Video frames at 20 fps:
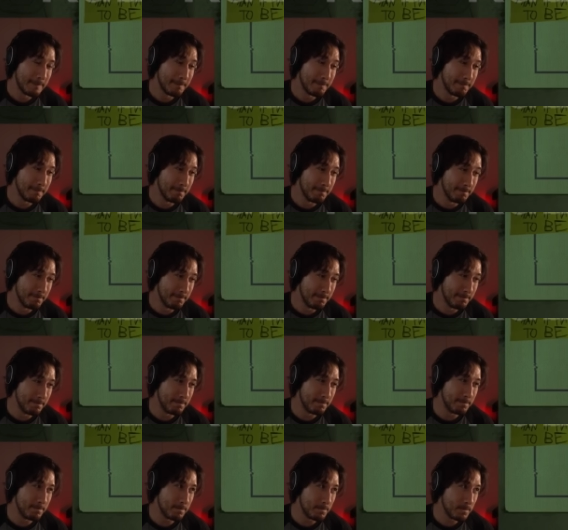Hmm.
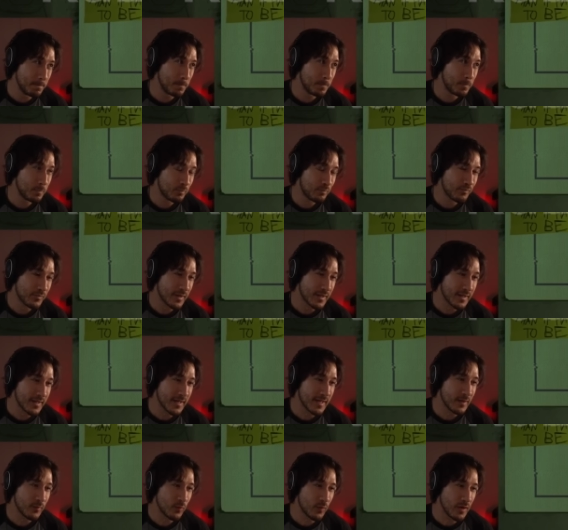
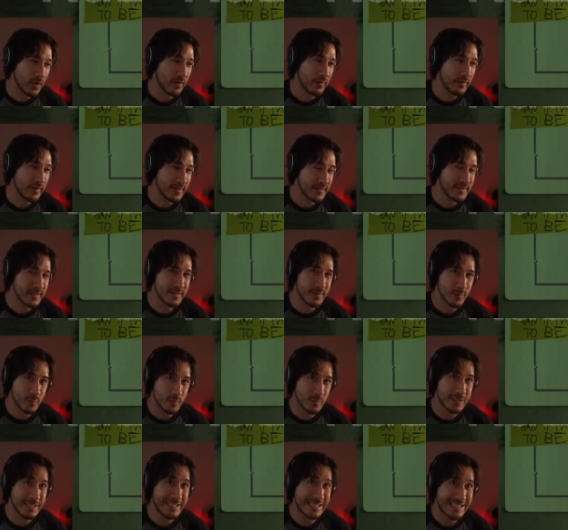Okay, well, this is
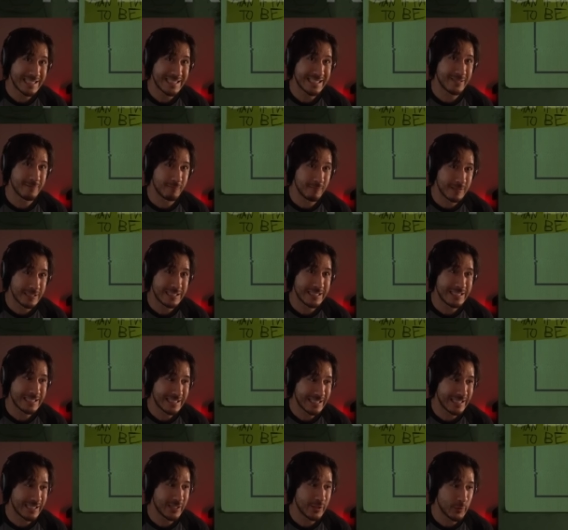really,
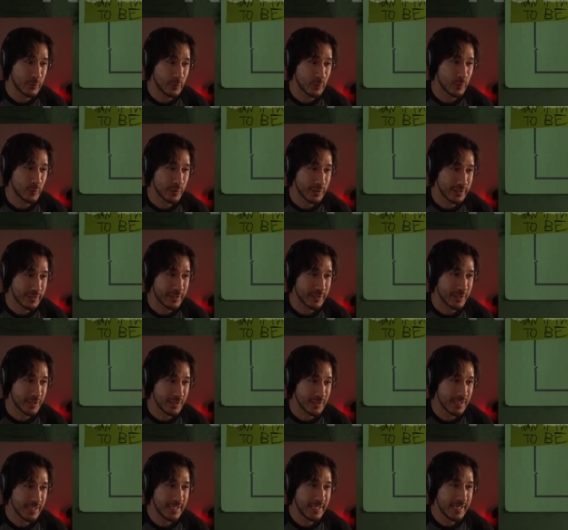really cool and
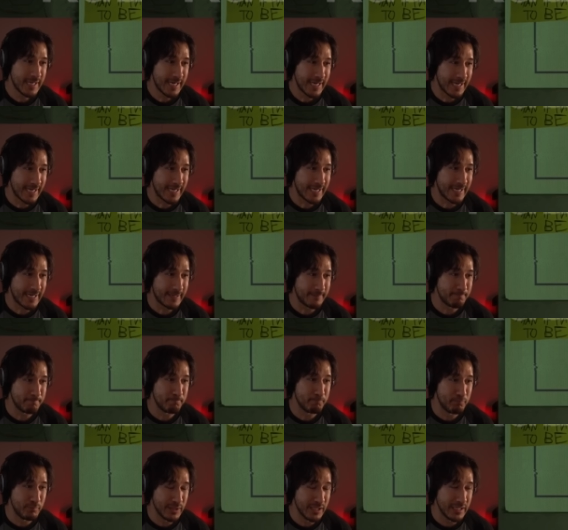all, um,
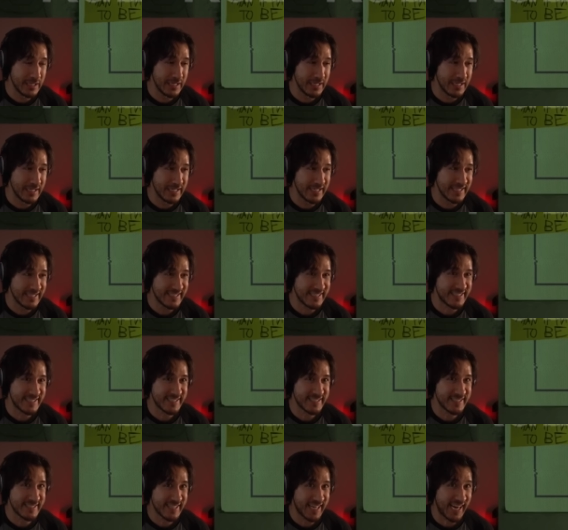but
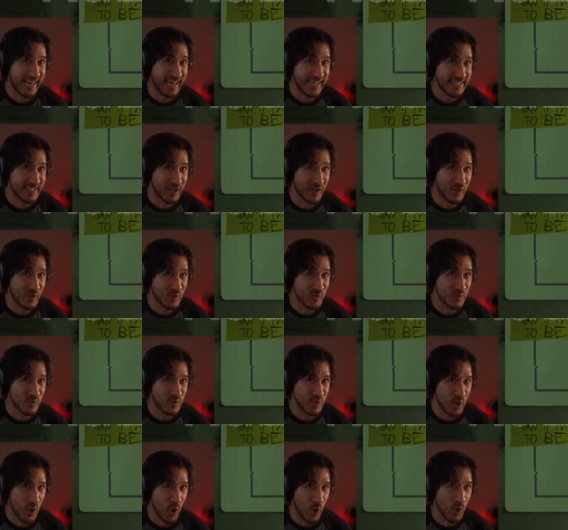I don't
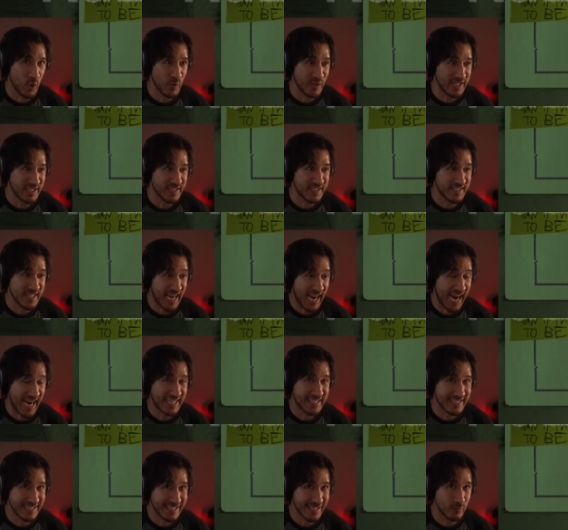know
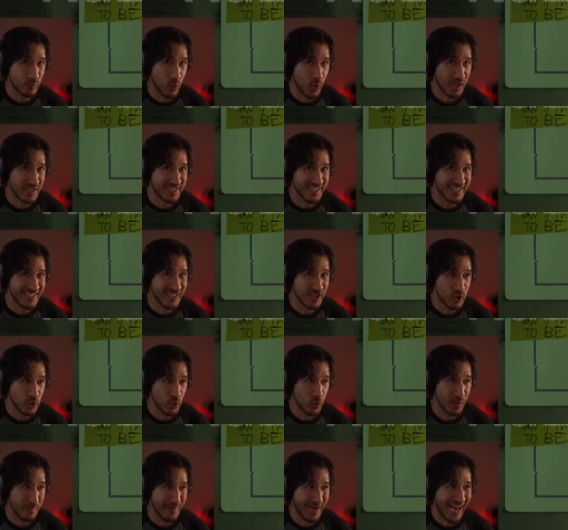exactly what to
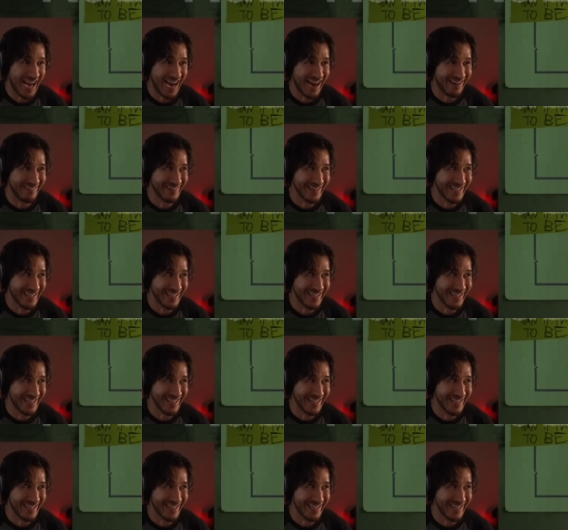do about